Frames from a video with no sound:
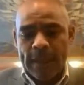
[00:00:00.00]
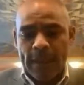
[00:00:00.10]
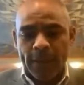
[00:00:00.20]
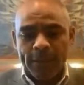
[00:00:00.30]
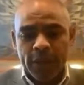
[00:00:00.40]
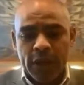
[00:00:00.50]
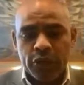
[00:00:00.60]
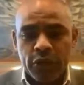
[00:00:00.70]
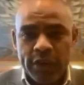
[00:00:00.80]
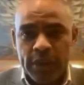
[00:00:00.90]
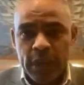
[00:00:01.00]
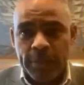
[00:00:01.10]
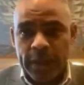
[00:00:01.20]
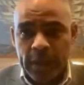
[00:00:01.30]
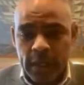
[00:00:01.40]
Um, I stress at the
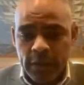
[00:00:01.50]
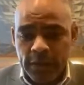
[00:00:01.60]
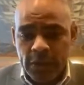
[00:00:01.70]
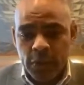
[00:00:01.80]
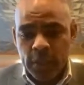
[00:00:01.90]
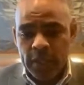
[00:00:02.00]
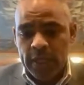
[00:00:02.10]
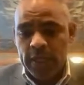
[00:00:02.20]
beginning of this week